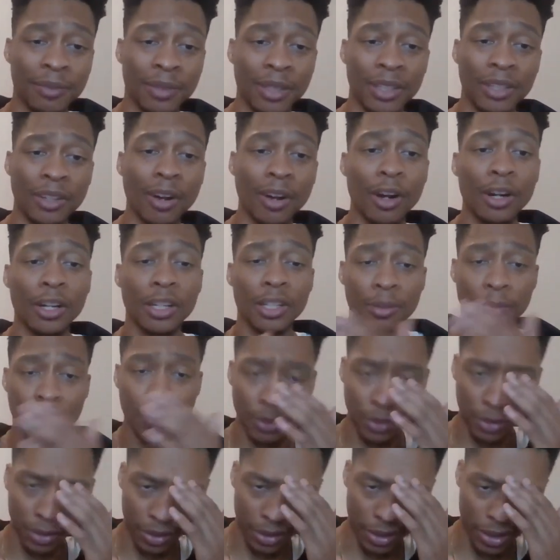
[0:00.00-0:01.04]
in our
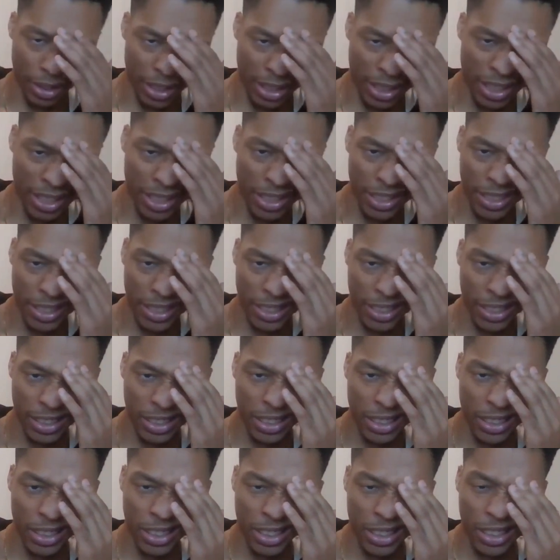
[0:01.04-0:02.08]
community,
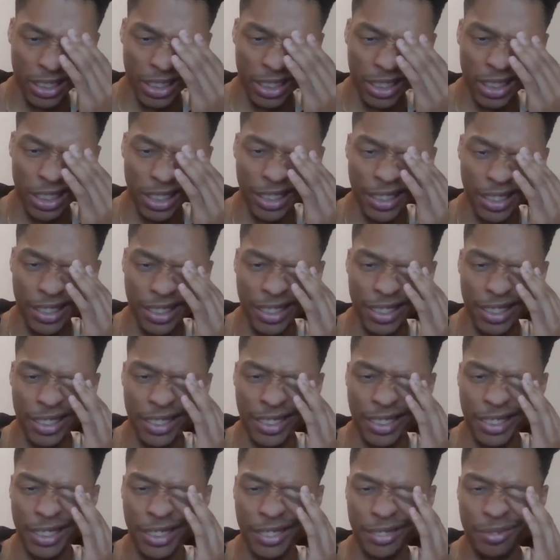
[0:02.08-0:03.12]

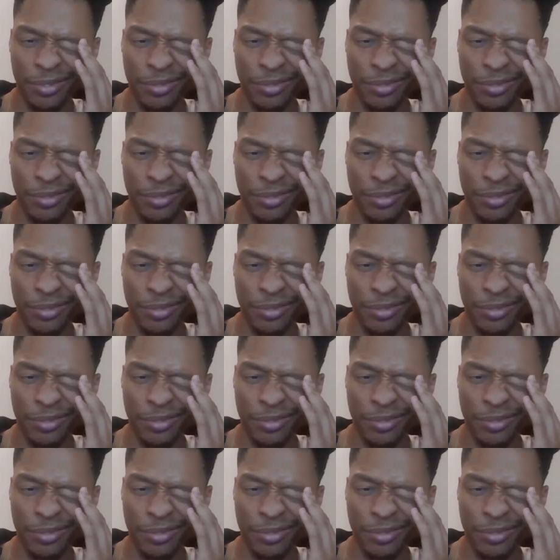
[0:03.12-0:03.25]
uh,